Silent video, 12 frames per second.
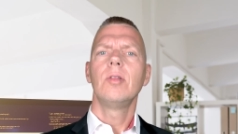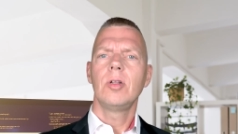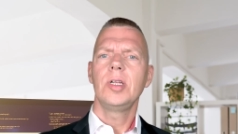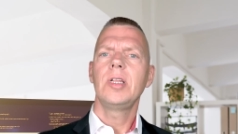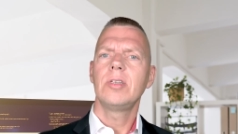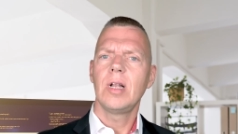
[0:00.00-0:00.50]

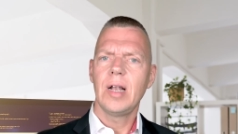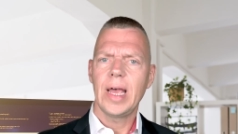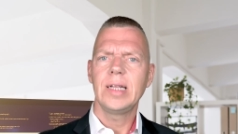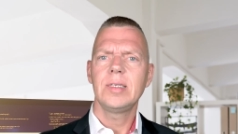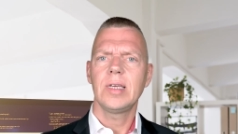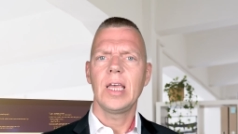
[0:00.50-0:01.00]
the digital
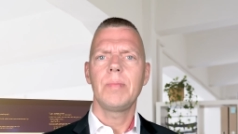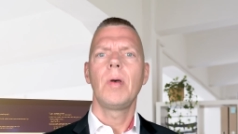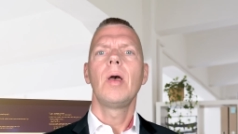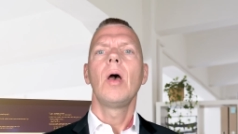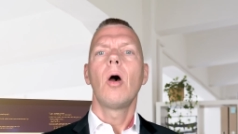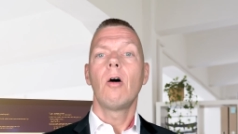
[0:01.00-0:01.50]

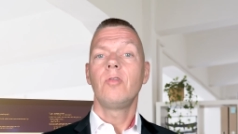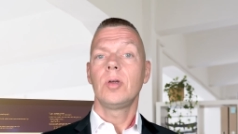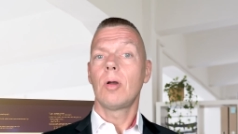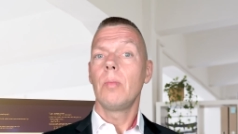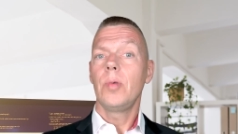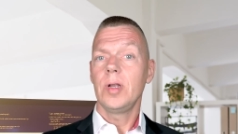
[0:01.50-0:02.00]
landscape of
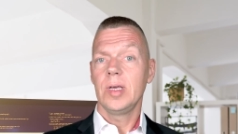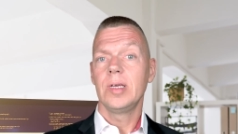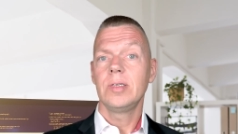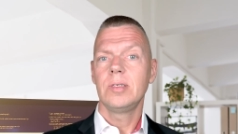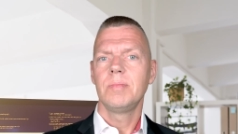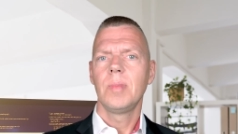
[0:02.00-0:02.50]
the company
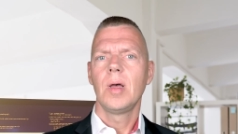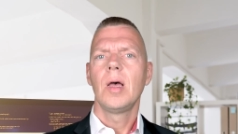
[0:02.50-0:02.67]
is.